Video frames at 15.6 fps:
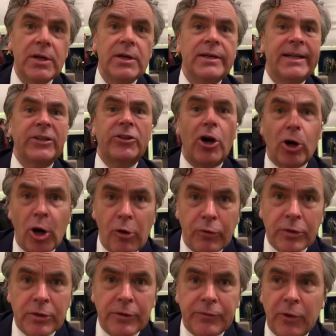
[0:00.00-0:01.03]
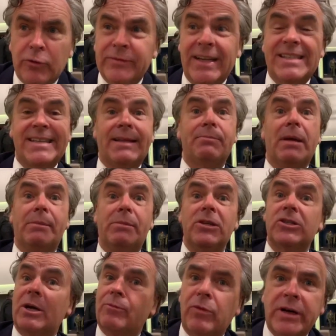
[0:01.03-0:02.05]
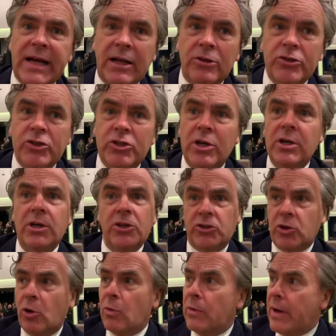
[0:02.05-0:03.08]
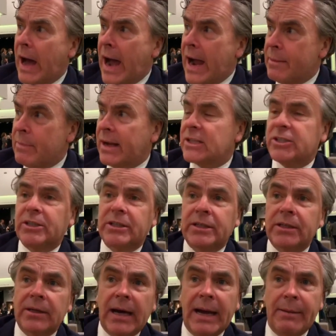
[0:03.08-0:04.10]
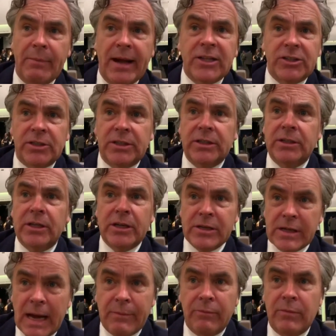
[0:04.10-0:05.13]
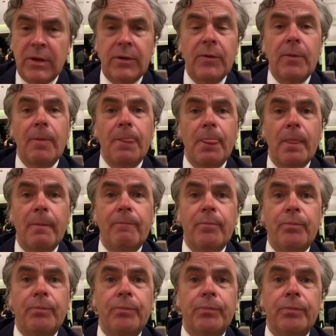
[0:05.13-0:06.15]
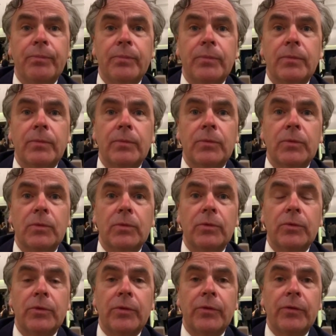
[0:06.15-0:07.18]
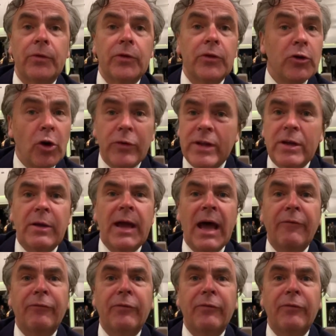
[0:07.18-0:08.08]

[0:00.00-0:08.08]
they talk over the phone, they send maybe someone else. So But did you organize something special with internet?